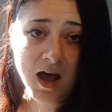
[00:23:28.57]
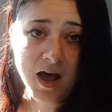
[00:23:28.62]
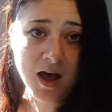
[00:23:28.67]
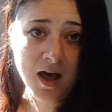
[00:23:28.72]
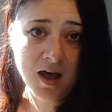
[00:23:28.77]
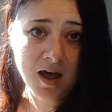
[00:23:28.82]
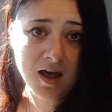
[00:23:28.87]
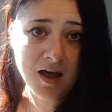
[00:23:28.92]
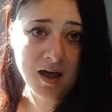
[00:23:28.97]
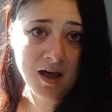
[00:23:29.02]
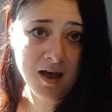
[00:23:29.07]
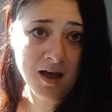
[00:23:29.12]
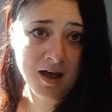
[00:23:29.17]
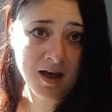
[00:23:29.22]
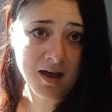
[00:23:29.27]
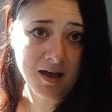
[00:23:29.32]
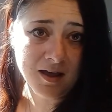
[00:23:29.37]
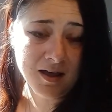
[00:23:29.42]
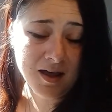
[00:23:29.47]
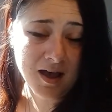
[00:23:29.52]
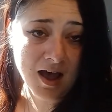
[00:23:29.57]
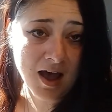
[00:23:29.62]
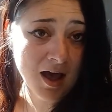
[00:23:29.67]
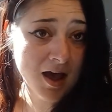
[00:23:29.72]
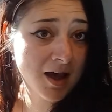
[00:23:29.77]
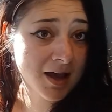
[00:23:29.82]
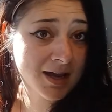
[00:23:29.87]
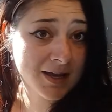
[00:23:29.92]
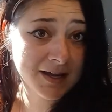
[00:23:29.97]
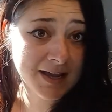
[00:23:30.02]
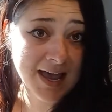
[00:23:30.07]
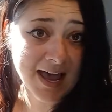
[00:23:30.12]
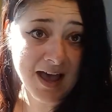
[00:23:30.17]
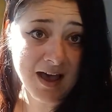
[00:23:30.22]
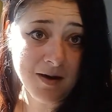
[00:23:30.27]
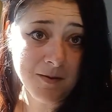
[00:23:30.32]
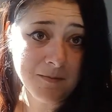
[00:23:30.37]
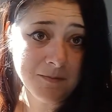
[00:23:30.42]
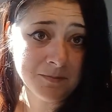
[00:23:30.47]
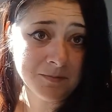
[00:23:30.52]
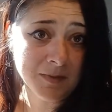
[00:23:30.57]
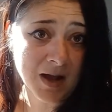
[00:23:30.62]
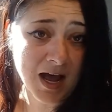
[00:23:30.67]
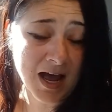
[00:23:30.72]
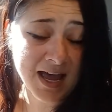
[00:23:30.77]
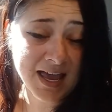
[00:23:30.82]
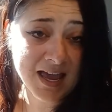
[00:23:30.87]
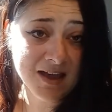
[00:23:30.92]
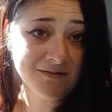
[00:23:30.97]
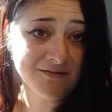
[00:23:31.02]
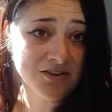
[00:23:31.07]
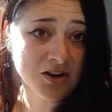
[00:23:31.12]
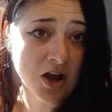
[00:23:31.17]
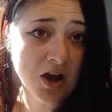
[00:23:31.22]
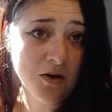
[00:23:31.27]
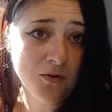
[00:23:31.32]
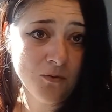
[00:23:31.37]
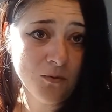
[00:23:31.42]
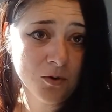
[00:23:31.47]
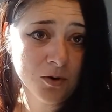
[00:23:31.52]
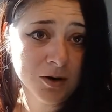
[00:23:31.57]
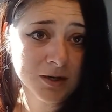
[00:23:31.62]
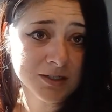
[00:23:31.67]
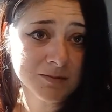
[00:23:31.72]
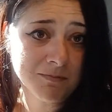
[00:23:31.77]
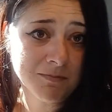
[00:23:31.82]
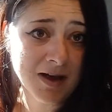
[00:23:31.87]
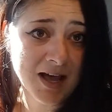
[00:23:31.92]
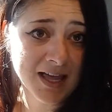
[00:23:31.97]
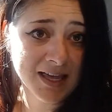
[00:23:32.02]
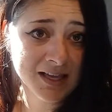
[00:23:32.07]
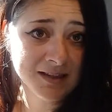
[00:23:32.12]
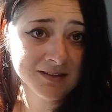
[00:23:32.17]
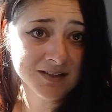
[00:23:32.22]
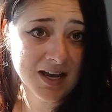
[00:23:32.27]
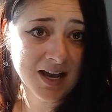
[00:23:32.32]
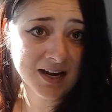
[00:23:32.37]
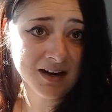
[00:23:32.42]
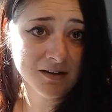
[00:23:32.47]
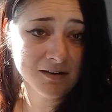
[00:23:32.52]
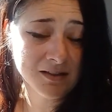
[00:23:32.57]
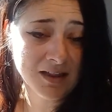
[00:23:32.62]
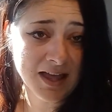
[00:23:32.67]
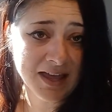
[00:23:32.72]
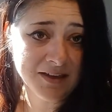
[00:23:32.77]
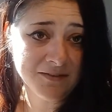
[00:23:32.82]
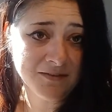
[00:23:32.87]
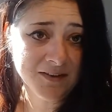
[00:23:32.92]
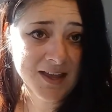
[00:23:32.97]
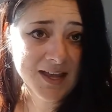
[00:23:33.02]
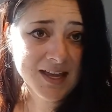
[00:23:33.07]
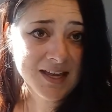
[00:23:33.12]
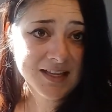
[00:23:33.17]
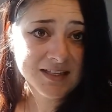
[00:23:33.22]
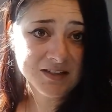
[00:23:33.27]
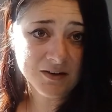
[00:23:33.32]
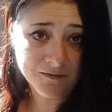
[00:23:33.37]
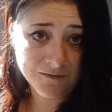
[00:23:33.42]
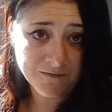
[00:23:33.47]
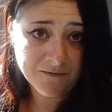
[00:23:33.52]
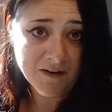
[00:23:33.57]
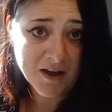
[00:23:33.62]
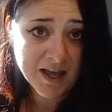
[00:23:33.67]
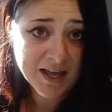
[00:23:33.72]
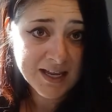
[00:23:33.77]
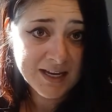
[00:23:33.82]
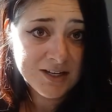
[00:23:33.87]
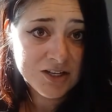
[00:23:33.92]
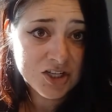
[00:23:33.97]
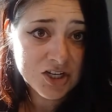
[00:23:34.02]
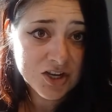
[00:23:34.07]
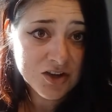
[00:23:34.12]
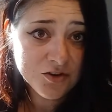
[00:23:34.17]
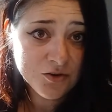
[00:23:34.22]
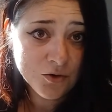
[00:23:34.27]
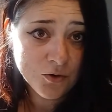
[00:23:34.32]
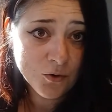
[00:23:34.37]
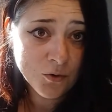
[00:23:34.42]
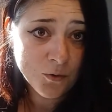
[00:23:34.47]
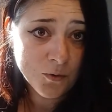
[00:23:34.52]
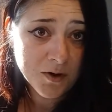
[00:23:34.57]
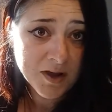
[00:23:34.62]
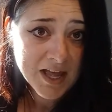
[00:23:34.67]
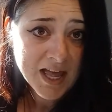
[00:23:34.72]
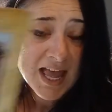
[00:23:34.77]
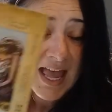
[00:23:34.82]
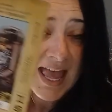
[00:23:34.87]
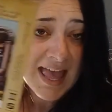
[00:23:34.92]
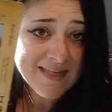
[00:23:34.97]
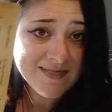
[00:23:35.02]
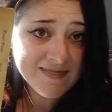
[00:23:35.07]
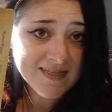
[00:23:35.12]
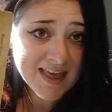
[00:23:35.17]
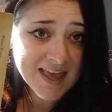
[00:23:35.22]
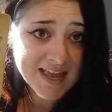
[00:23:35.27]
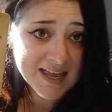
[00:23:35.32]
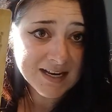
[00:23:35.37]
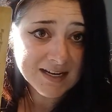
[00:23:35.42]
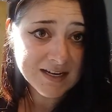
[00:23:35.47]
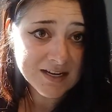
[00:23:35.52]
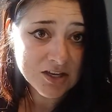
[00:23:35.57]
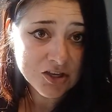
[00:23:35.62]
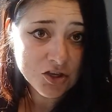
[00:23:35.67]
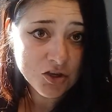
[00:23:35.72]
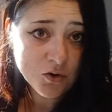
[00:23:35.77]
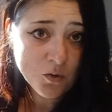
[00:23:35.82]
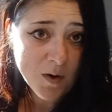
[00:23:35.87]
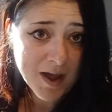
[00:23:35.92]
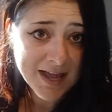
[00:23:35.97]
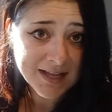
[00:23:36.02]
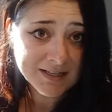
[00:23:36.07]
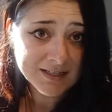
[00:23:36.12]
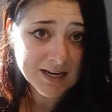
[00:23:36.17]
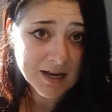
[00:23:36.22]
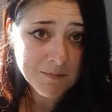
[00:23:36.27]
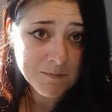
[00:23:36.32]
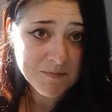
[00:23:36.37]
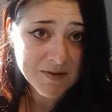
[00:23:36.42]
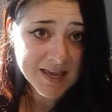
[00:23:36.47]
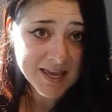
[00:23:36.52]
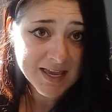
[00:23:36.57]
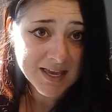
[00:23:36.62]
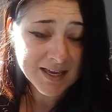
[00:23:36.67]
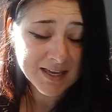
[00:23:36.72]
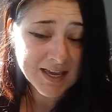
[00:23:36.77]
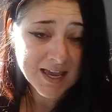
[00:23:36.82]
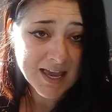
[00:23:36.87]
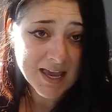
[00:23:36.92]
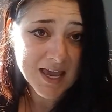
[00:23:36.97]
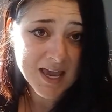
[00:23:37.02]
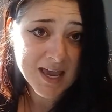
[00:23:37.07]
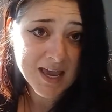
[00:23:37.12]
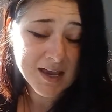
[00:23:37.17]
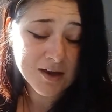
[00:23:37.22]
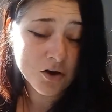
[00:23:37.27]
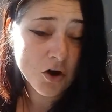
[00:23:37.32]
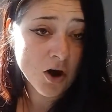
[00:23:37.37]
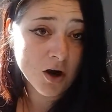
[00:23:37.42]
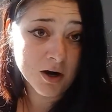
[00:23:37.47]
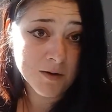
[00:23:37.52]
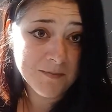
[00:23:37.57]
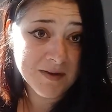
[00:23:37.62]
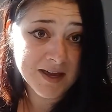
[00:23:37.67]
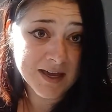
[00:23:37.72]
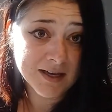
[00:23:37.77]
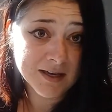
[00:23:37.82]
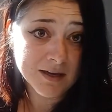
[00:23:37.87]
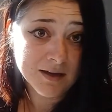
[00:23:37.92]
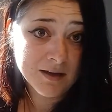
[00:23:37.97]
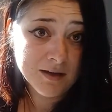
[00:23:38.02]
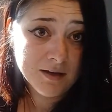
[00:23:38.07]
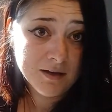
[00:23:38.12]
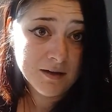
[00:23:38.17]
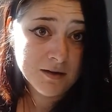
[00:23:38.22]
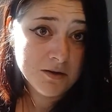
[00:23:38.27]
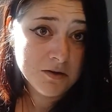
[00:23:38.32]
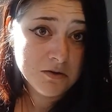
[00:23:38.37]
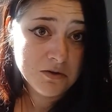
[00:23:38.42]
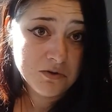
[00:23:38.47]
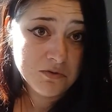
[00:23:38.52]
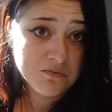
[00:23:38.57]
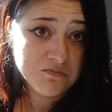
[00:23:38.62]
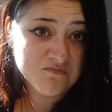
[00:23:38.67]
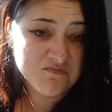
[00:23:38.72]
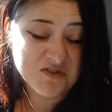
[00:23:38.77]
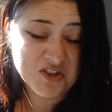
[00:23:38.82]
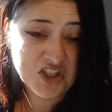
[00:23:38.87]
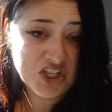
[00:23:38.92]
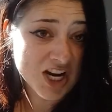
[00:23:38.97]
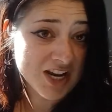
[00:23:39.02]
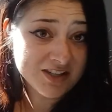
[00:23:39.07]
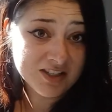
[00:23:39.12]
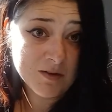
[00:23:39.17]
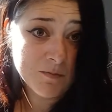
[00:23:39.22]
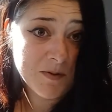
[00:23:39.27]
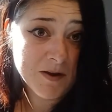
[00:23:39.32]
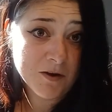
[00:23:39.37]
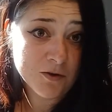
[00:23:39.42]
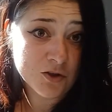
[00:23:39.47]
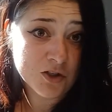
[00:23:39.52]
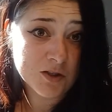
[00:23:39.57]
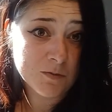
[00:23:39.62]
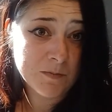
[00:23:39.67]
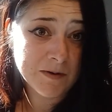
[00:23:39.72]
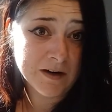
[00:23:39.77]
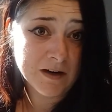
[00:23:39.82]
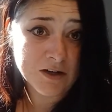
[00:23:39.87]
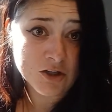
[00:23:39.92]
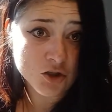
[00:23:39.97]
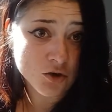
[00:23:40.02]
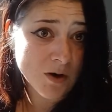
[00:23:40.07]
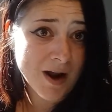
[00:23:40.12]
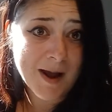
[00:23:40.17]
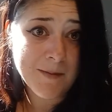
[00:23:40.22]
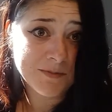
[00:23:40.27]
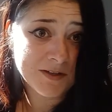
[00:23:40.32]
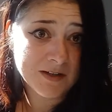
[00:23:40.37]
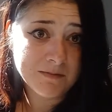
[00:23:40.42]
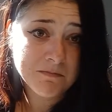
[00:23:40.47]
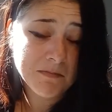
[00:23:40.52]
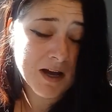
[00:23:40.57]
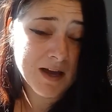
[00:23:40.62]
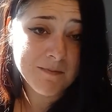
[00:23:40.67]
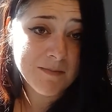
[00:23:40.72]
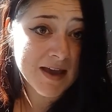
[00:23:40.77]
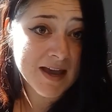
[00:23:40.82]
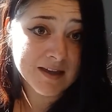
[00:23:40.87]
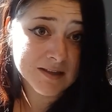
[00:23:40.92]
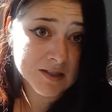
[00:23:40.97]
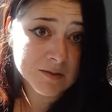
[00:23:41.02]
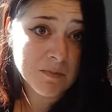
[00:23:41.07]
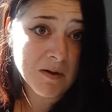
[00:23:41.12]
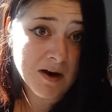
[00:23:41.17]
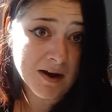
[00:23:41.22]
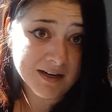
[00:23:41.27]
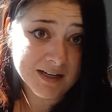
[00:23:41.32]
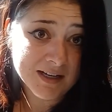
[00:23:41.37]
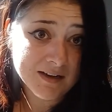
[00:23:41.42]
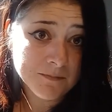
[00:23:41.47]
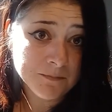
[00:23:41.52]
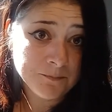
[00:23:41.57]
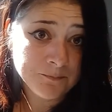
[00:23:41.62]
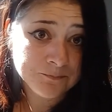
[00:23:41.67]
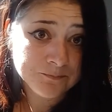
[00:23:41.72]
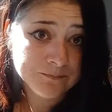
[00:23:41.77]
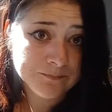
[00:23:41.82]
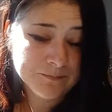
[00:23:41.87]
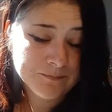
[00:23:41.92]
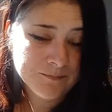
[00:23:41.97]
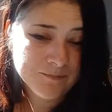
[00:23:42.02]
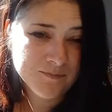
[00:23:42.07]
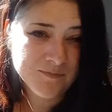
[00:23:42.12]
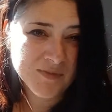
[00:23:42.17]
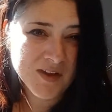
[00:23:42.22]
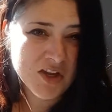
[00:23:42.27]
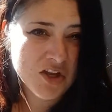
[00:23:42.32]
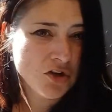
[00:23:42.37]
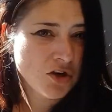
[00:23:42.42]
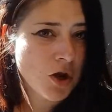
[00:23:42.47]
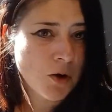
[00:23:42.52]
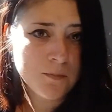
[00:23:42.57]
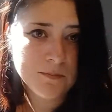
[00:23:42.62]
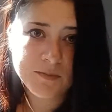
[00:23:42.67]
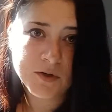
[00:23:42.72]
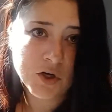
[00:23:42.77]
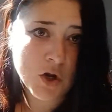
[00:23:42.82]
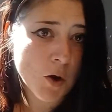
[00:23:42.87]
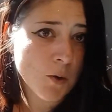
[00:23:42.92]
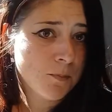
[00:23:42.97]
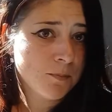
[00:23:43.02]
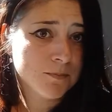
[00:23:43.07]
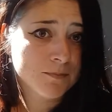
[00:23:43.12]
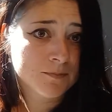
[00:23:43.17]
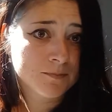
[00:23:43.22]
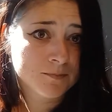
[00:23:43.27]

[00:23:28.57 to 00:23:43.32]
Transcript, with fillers: Uh-uh. I have, I have not worked my entire life to find you, and then you end up being a karmic Jezebel spirit trapped in my man's body. You know? Nope.